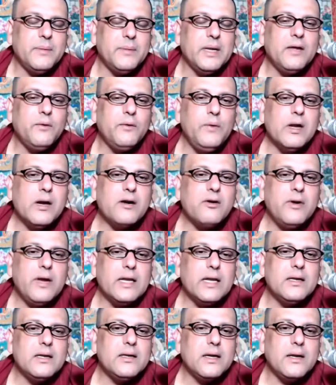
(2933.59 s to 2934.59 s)
meaning we are
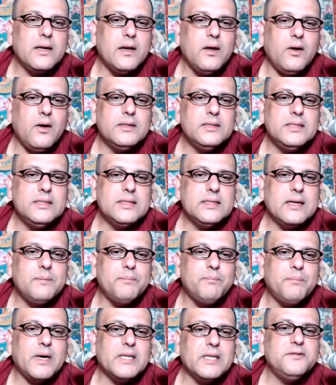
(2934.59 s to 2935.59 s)
creating technologies at
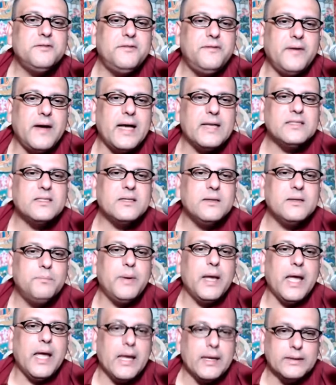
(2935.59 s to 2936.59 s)
much faster
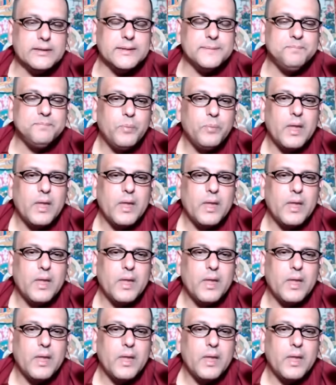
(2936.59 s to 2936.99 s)
pace